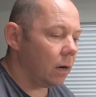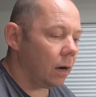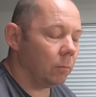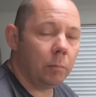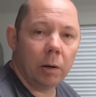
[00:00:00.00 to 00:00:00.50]

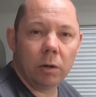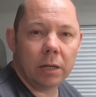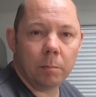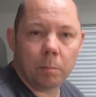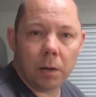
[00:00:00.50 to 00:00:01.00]
I'm
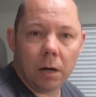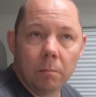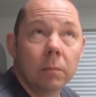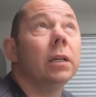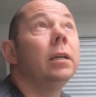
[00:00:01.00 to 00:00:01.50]
building
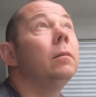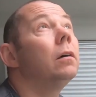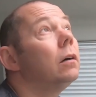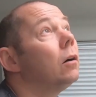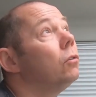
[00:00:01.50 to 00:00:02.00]
on the
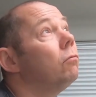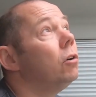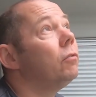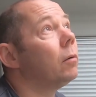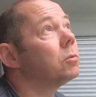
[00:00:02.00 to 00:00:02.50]

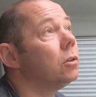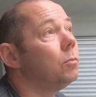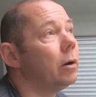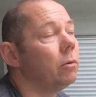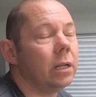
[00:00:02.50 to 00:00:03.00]
roof, I'm still
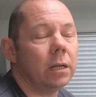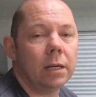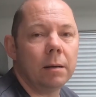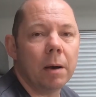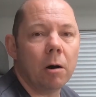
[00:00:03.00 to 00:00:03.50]
building
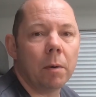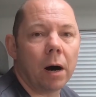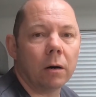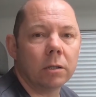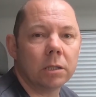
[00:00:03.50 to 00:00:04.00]
the metal
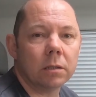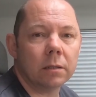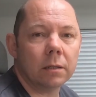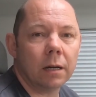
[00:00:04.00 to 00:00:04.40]
bars